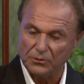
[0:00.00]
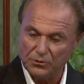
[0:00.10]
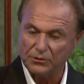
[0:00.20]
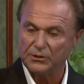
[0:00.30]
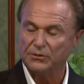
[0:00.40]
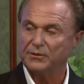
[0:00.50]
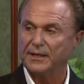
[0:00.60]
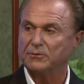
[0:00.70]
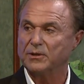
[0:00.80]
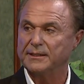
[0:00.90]
you can do
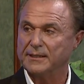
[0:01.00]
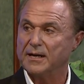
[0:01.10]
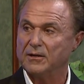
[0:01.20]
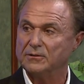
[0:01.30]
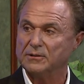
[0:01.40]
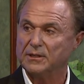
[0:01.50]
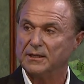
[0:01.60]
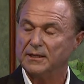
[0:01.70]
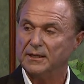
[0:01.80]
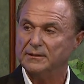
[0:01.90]
that right now
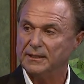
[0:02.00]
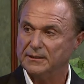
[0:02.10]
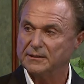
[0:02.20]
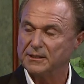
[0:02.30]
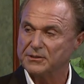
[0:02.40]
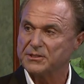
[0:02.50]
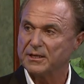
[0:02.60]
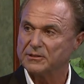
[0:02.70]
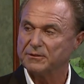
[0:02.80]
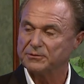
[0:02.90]
wow. and, and, and
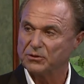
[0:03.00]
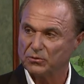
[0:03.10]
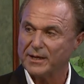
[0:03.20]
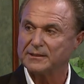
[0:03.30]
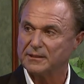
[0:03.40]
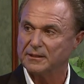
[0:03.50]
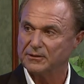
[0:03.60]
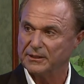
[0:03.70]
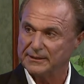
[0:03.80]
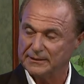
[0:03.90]
start to correct the,
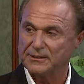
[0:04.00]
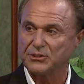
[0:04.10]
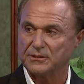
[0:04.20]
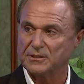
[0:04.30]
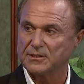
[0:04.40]
the conditions.